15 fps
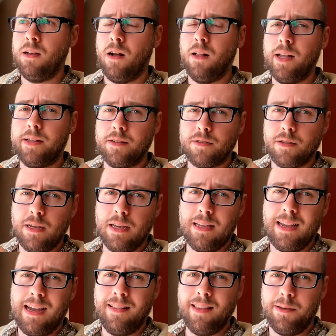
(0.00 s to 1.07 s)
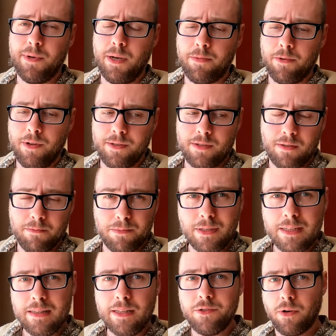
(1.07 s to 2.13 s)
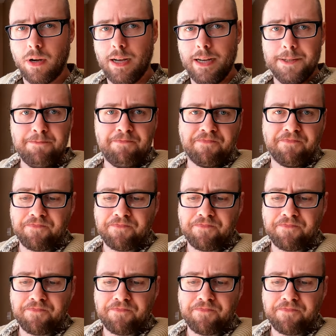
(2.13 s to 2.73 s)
All I had to say, I let my prints completely dry,